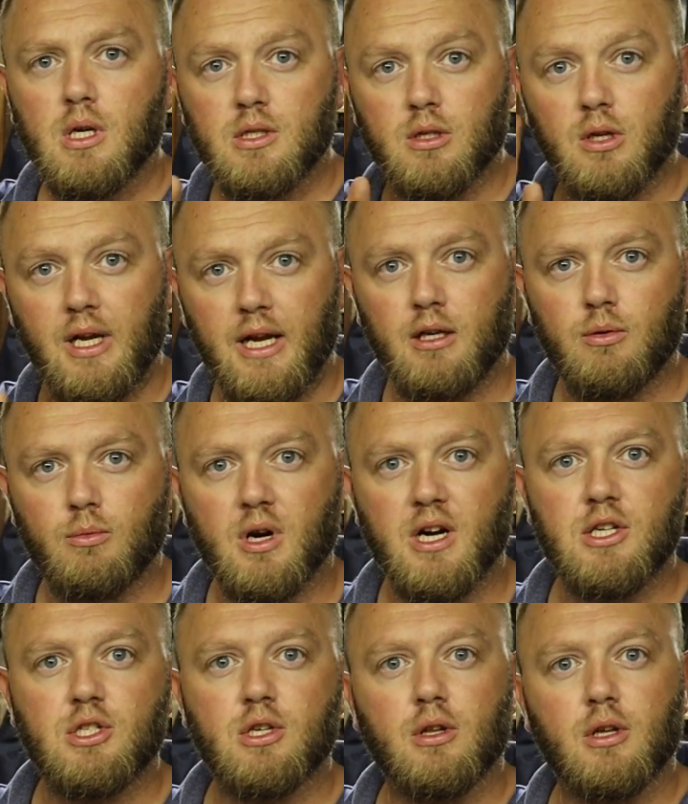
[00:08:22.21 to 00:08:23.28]
So
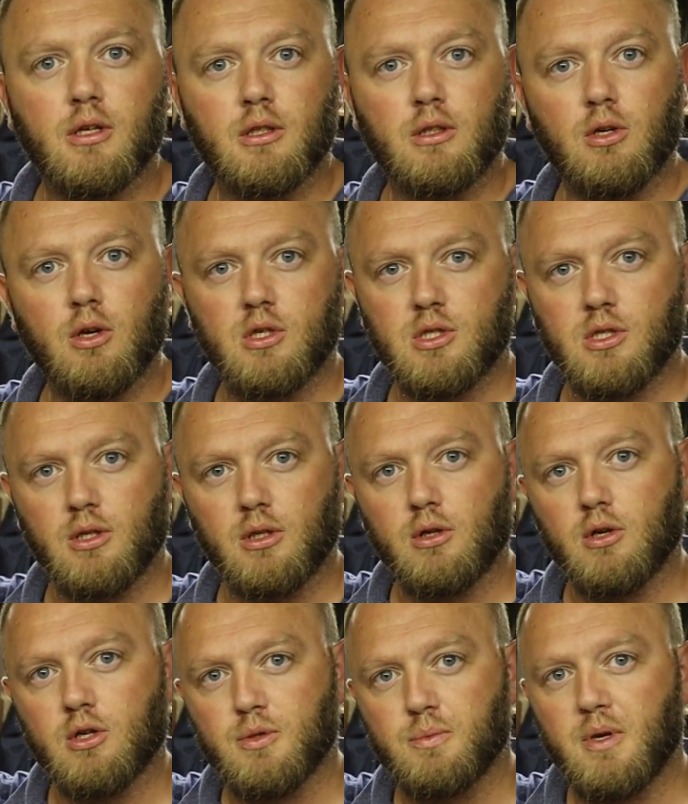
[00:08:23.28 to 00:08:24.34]
lengthwise, so that it crosses the
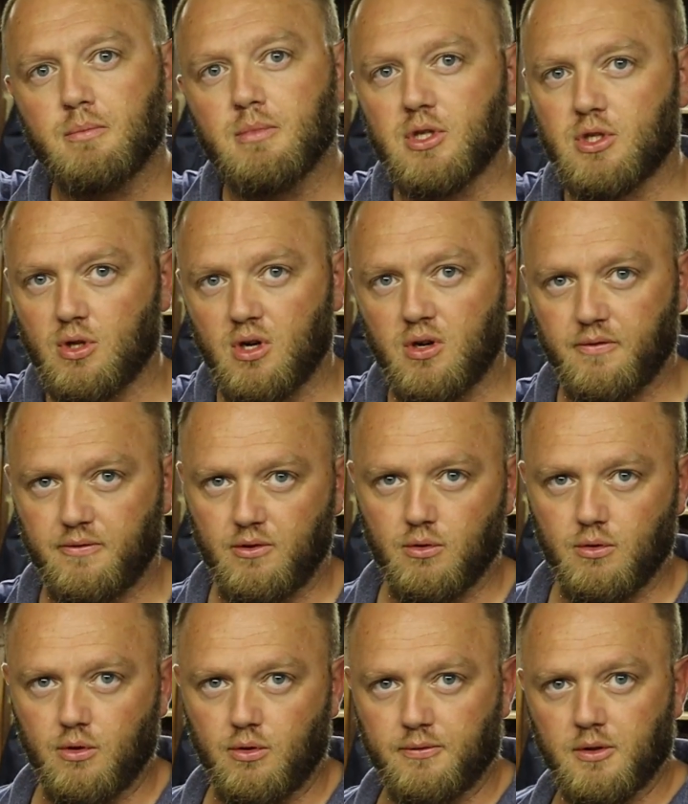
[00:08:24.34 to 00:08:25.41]
cross members of
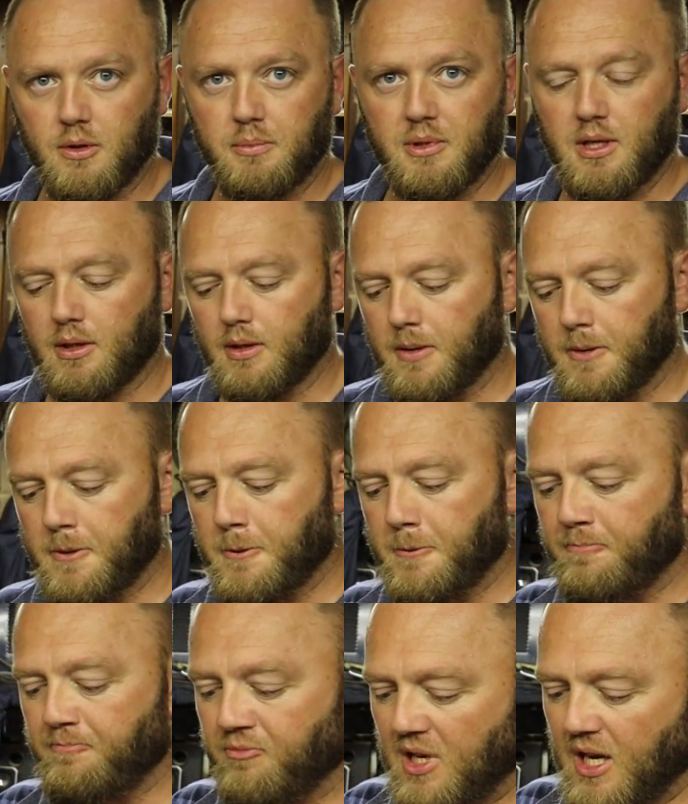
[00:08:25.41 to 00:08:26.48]
your rooftop tent.
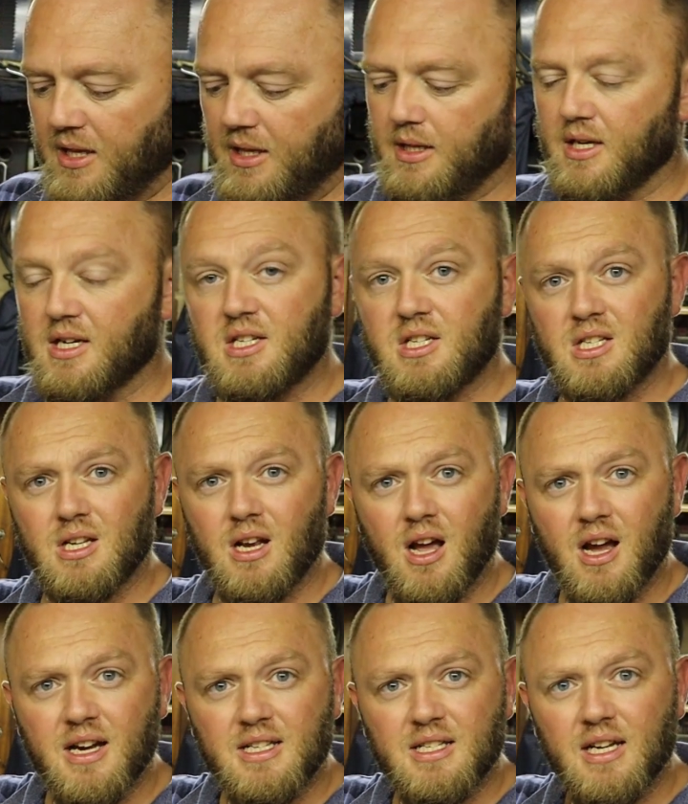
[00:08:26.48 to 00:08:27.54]
And then this
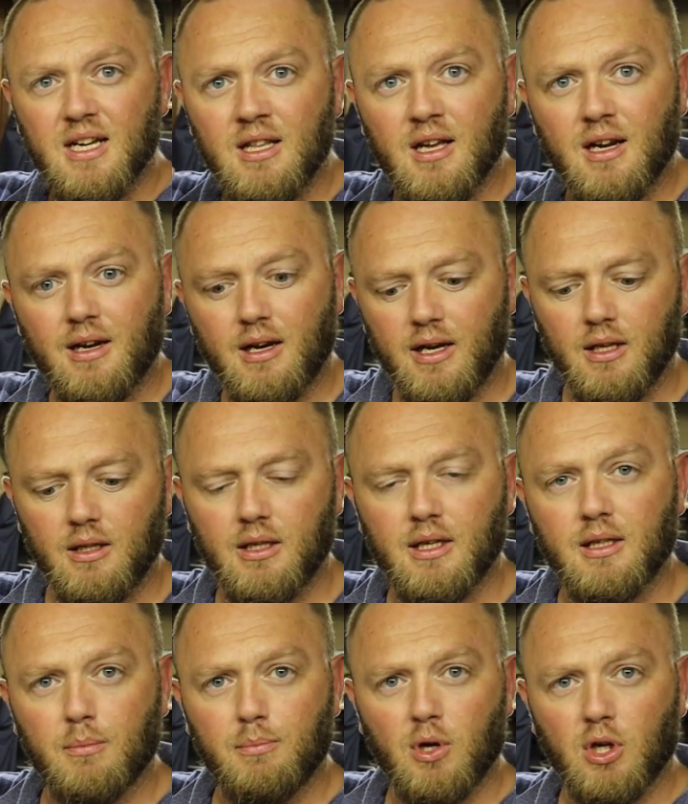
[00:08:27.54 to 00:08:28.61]
slides in the rail
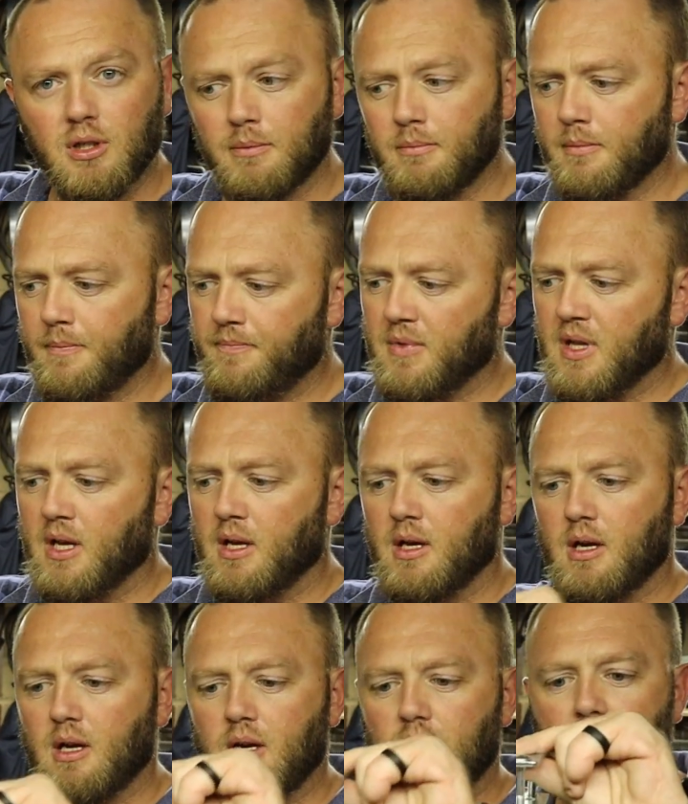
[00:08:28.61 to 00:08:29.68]
at the bottom,
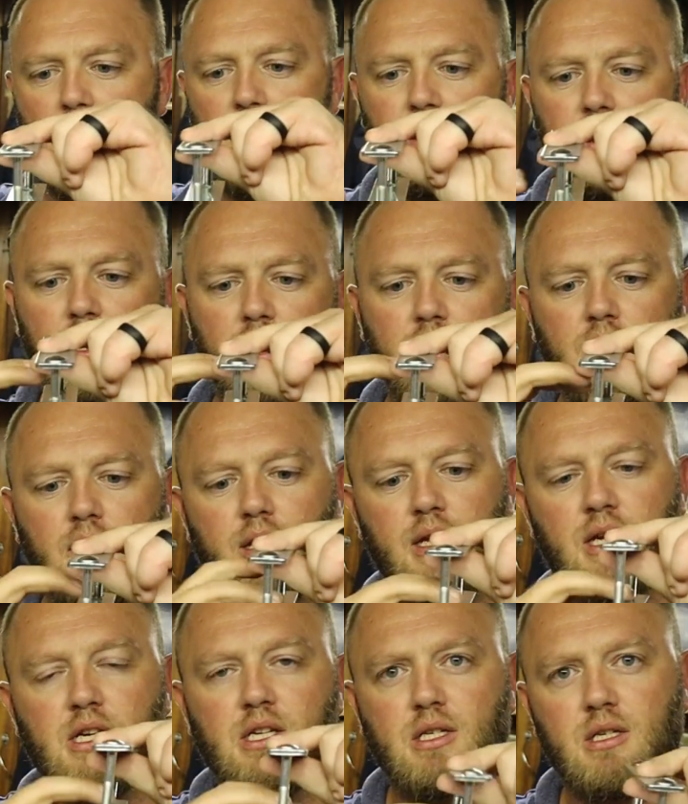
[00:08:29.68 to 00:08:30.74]
and then
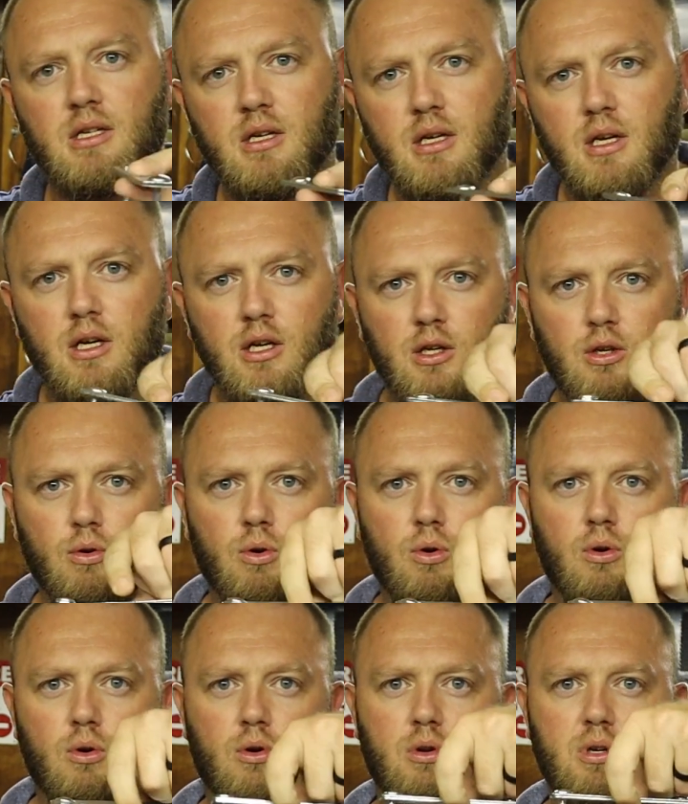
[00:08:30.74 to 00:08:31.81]
these
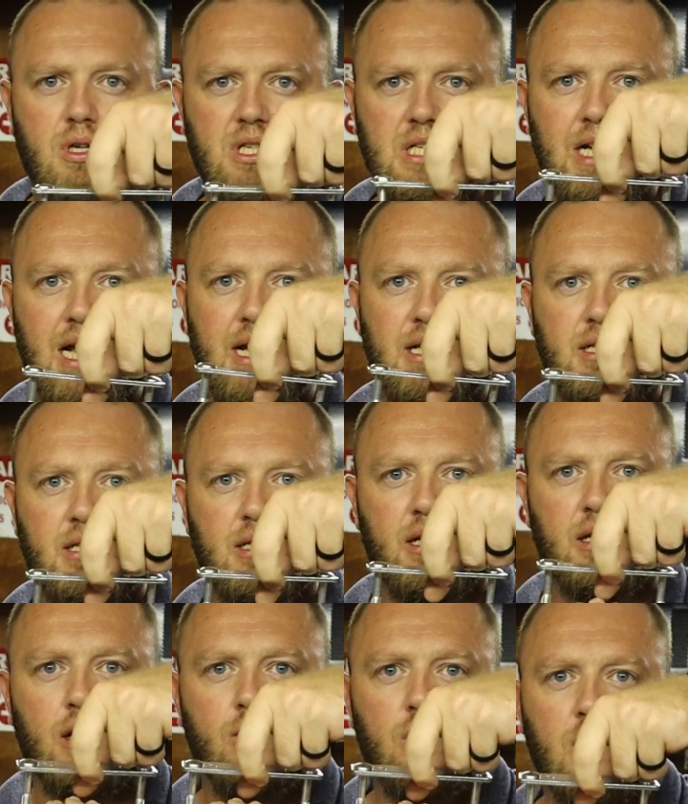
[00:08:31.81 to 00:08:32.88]
your slats
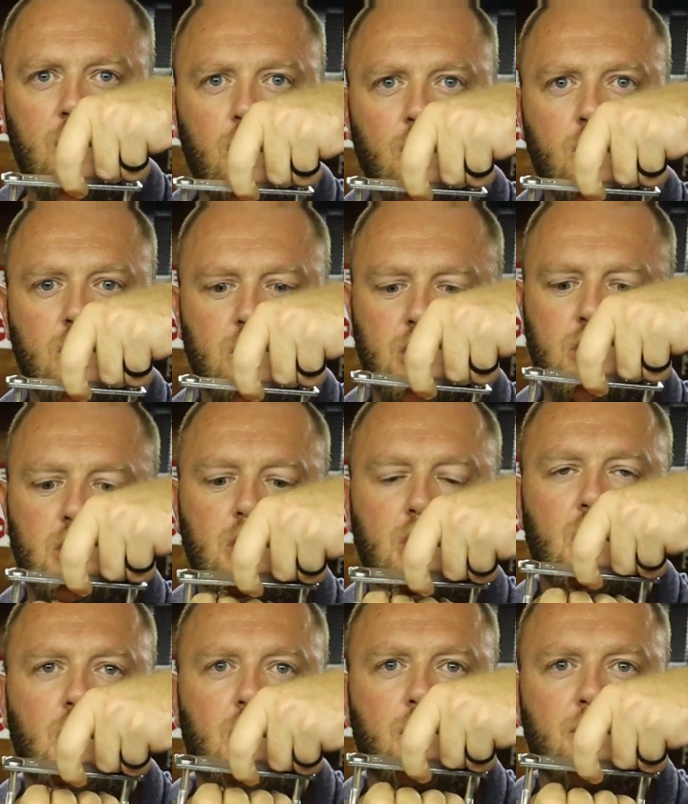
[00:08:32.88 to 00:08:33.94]
that go across
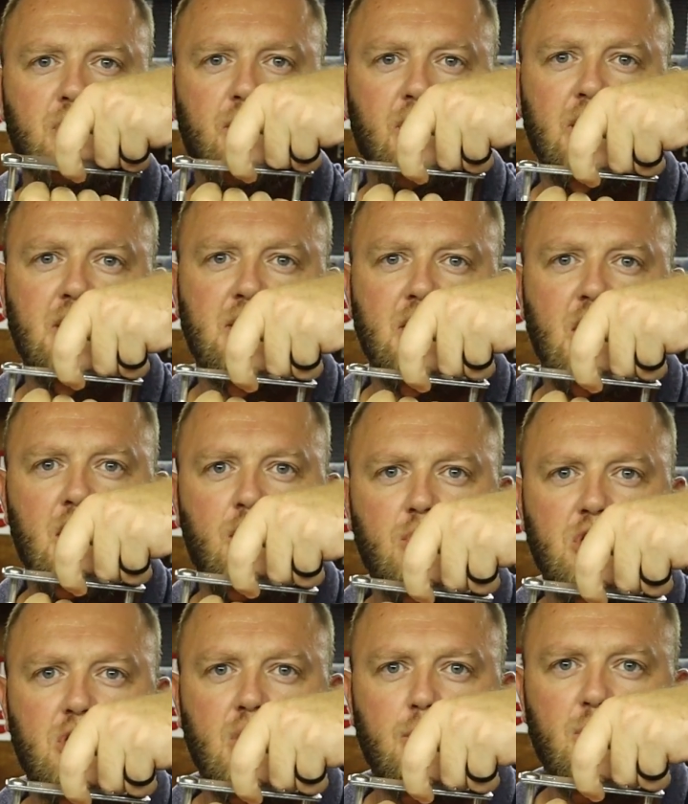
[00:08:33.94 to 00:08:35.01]
to get
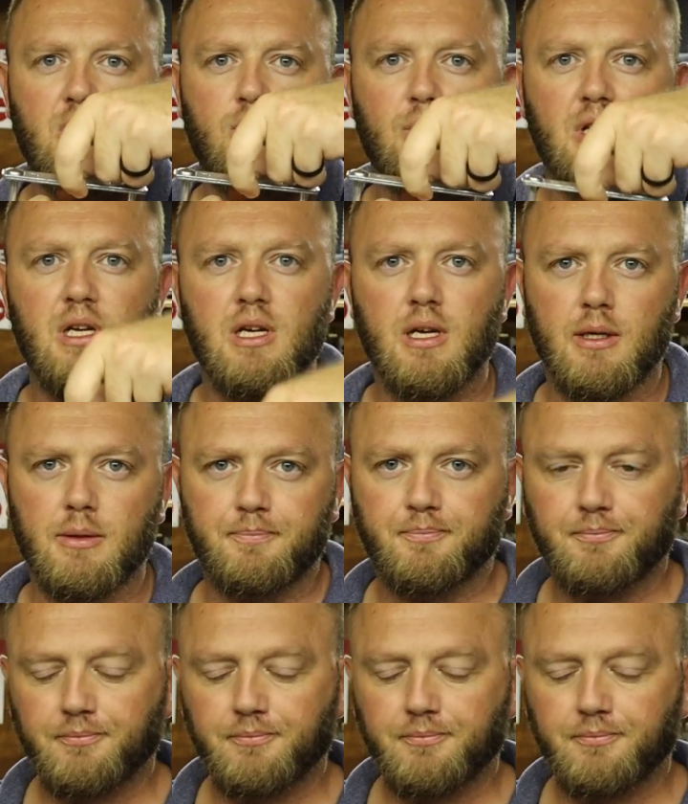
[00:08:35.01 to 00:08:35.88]
sandwiched in between here.